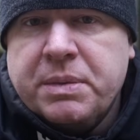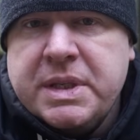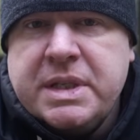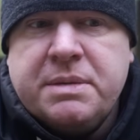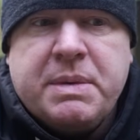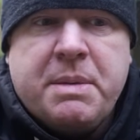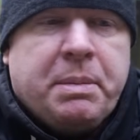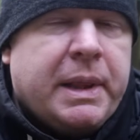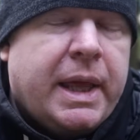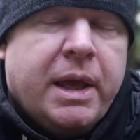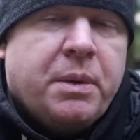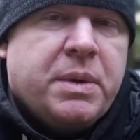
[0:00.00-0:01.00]
This is me
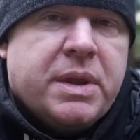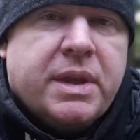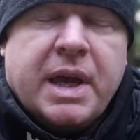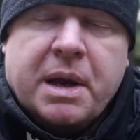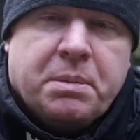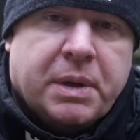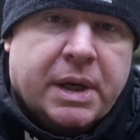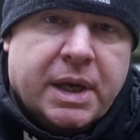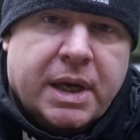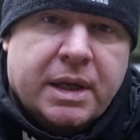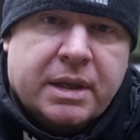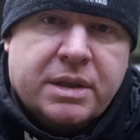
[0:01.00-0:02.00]
playing with camera
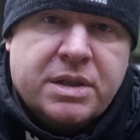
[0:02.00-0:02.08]
gear.